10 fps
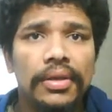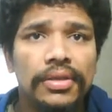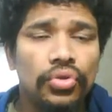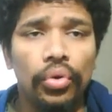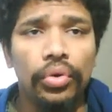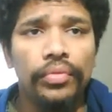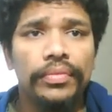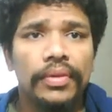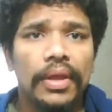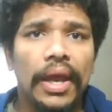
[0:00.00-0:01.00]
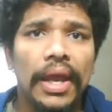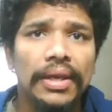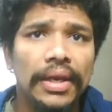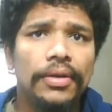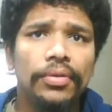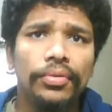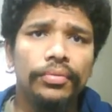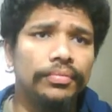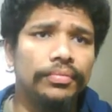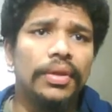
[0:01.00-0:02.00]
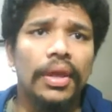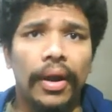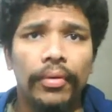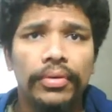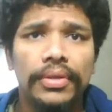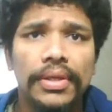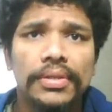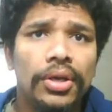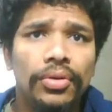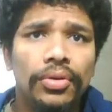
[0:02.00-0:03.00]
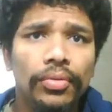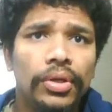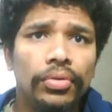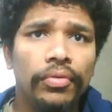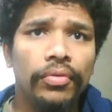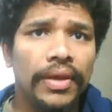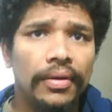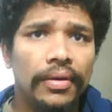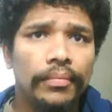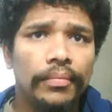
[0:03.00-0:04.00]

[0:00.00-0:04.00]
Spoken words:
so I need to round this to 2 figure.